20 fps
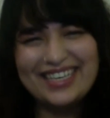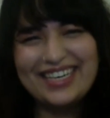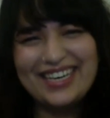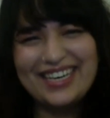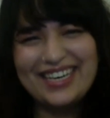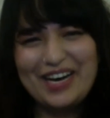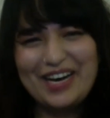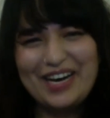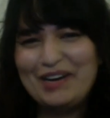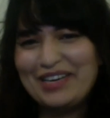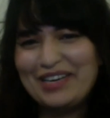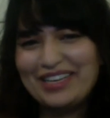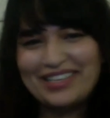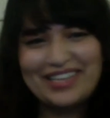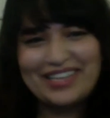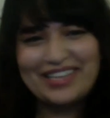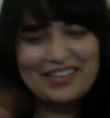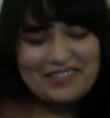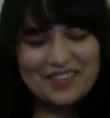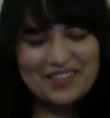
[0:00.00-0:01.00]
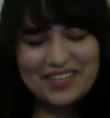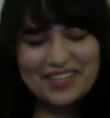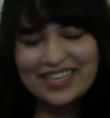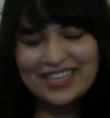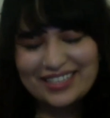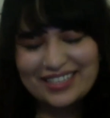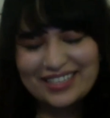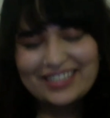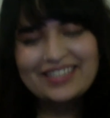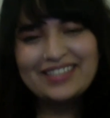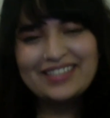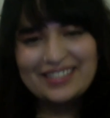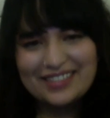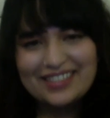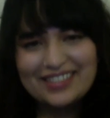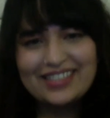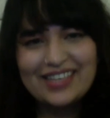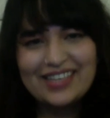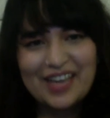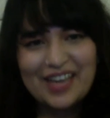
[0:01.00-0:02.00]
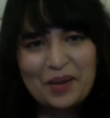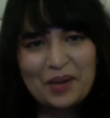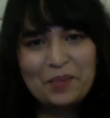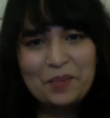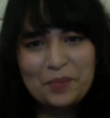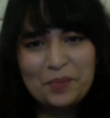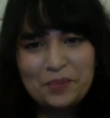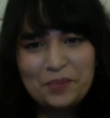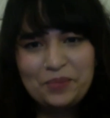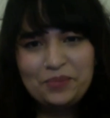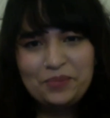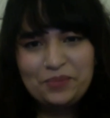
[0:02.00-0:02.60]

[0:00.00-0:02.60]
oh, year after year. Yeah. Yeah.